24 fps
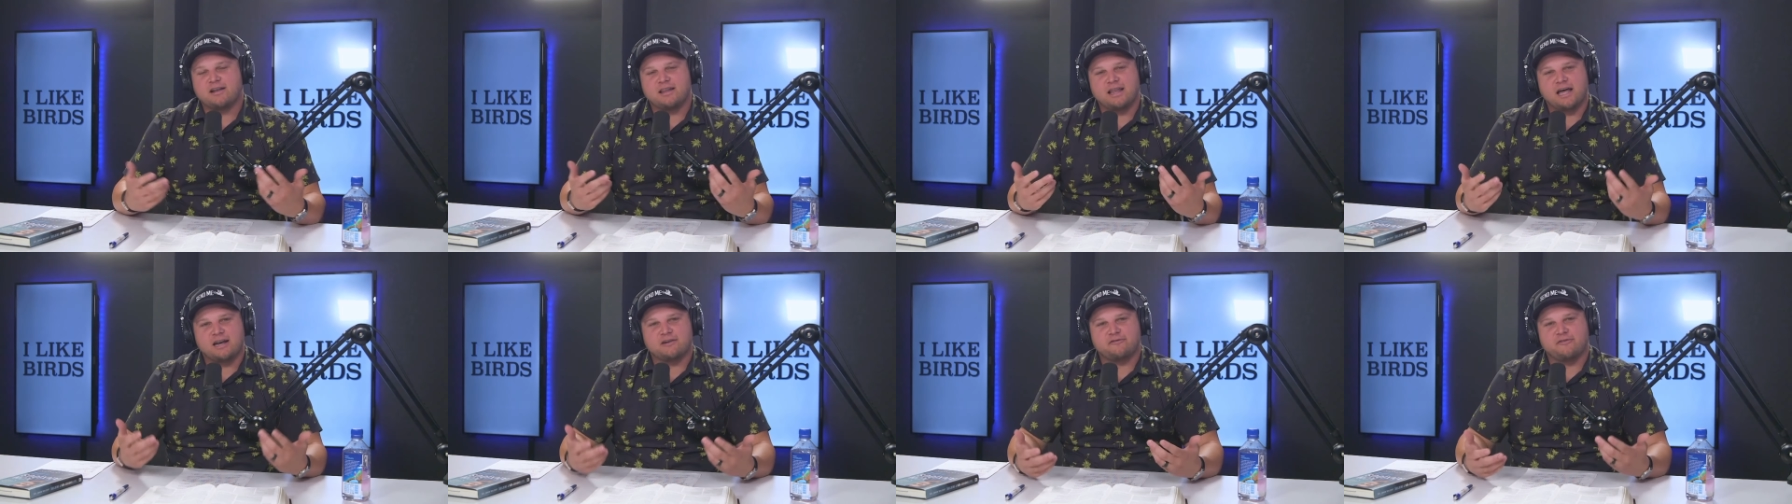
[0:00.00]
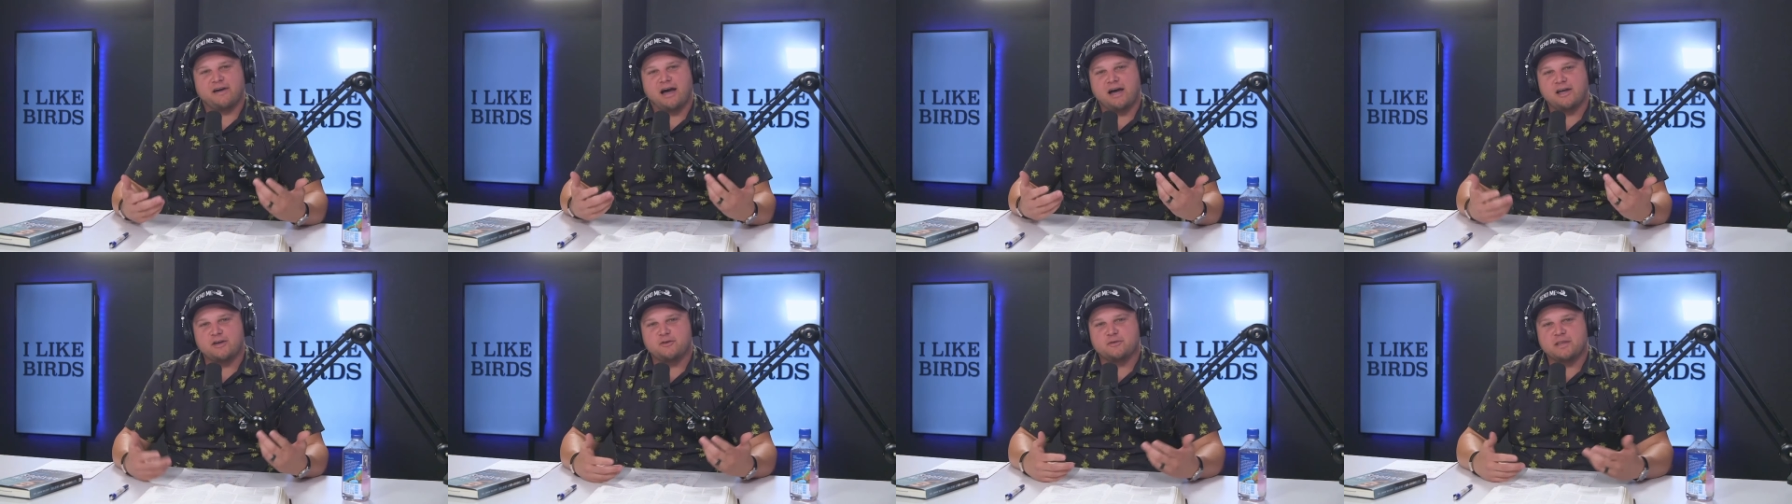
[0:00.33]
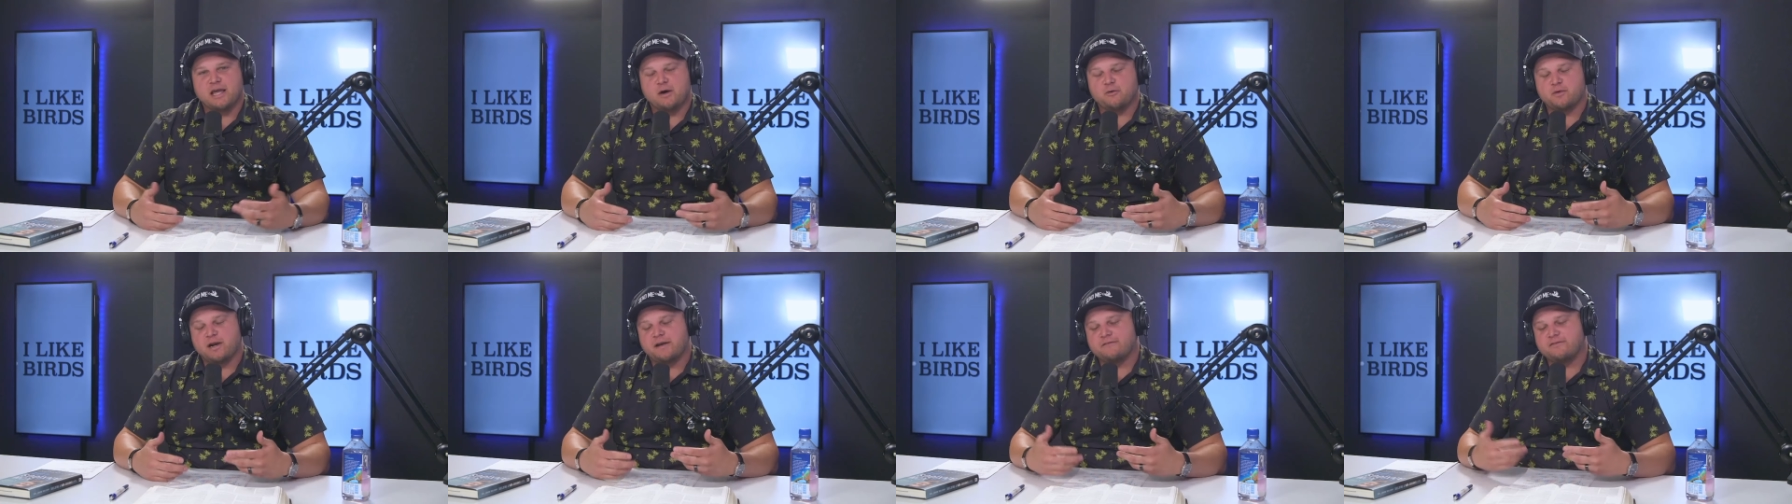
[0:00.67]
a lot of value in
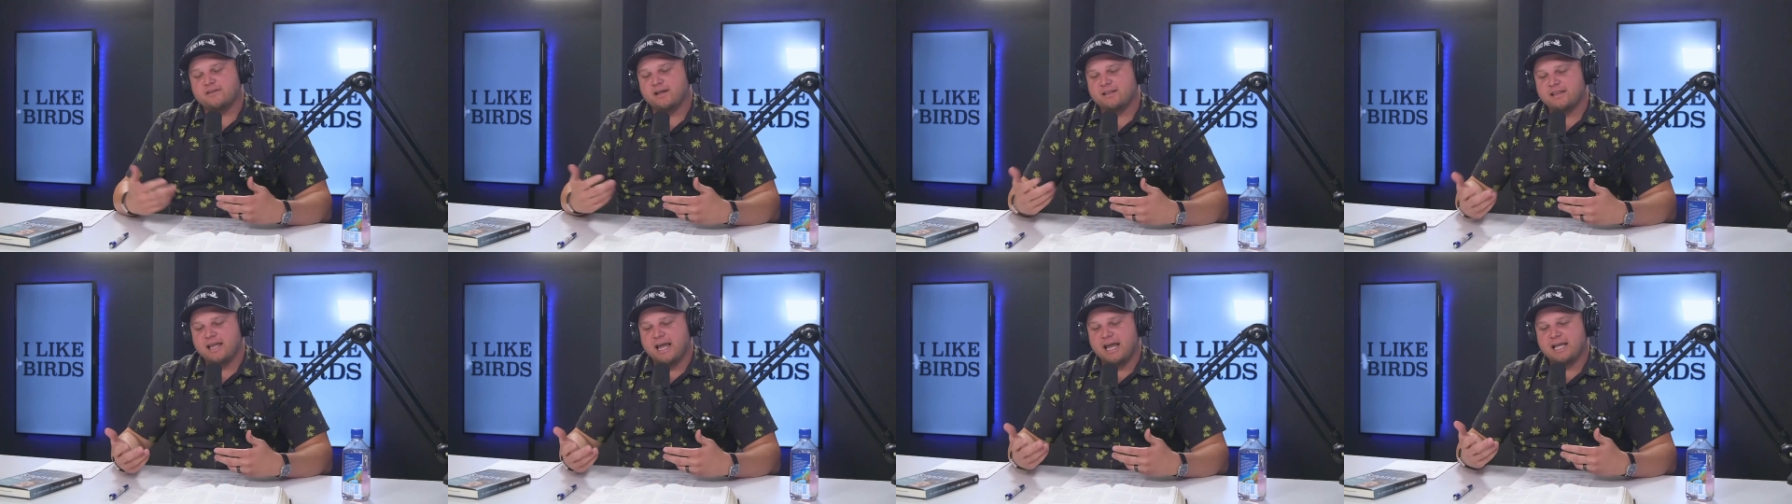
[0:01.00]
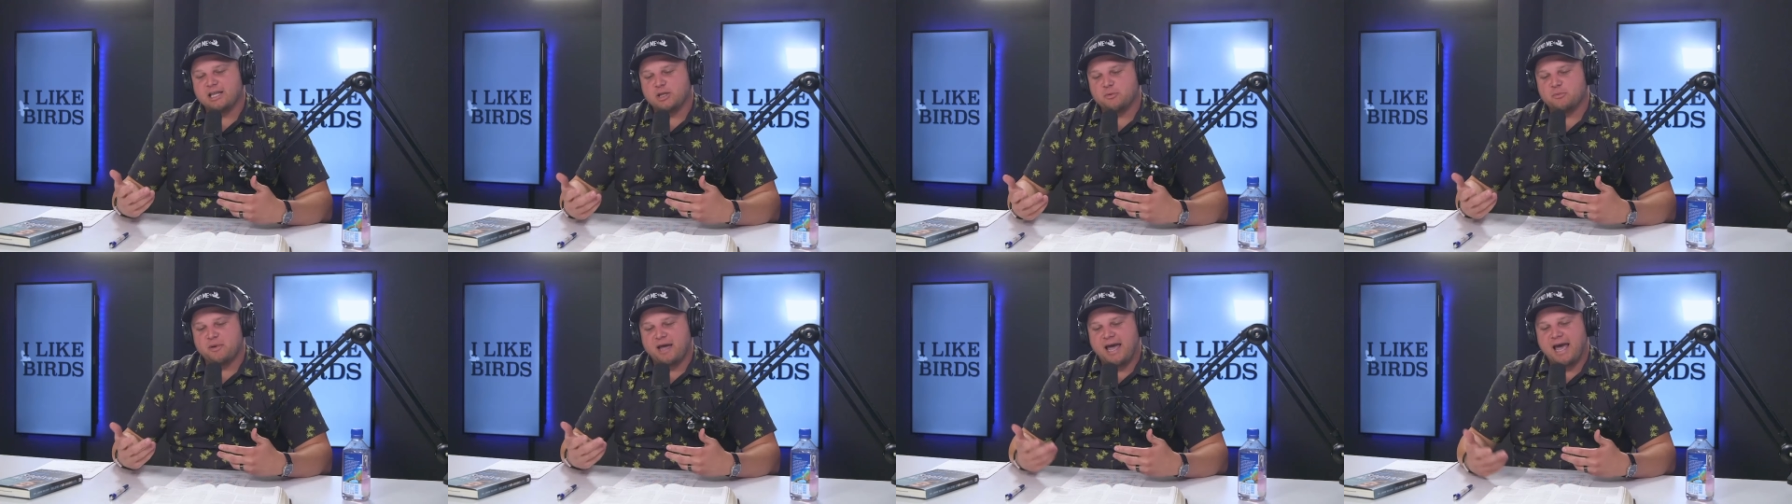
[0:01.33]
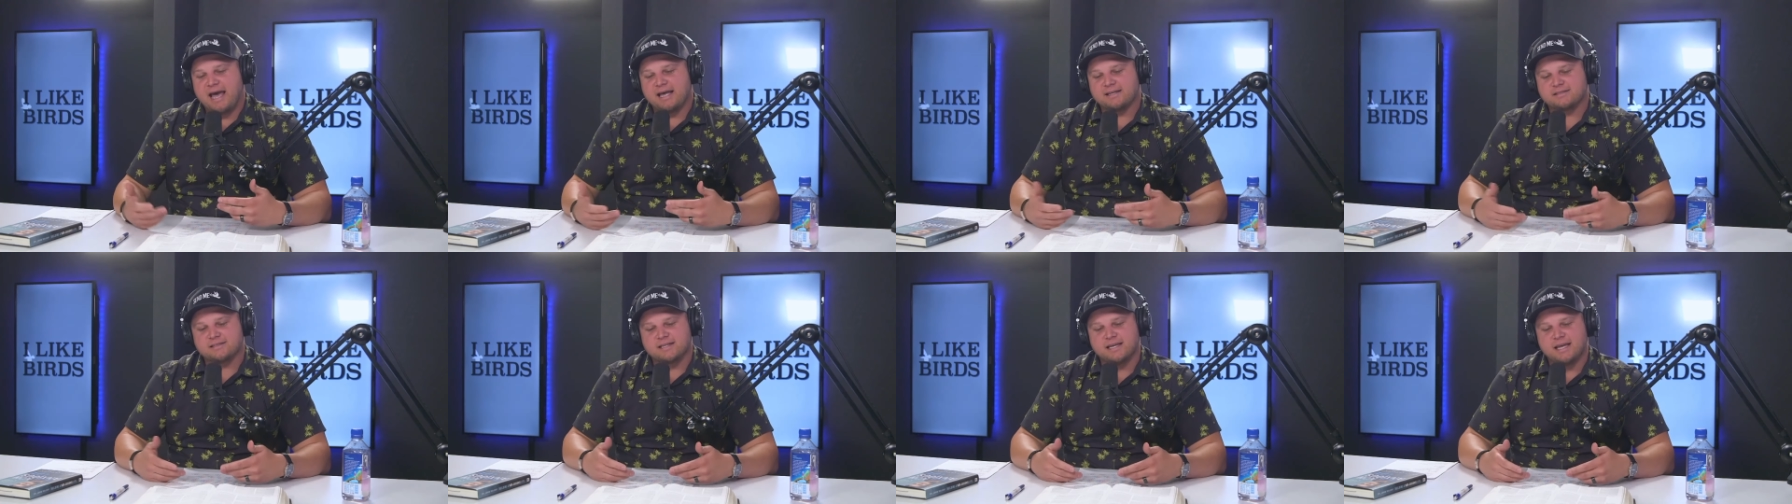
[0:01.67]
that when I've done that in the
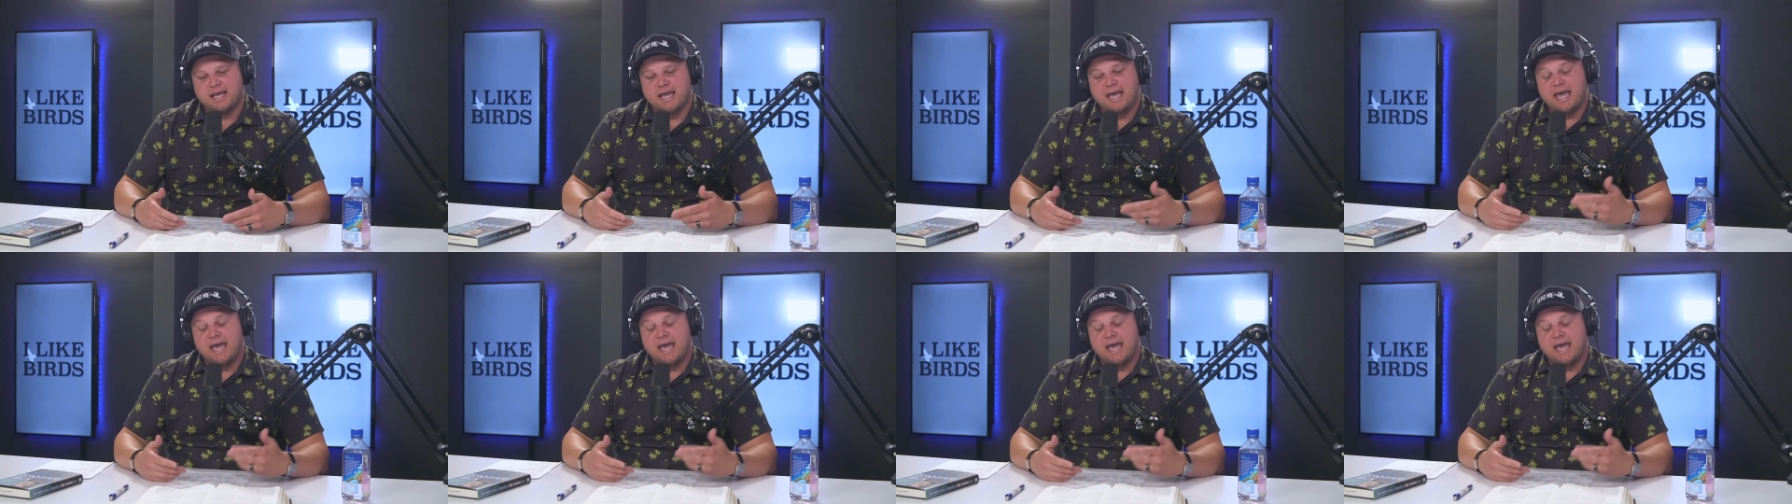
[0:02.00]
past.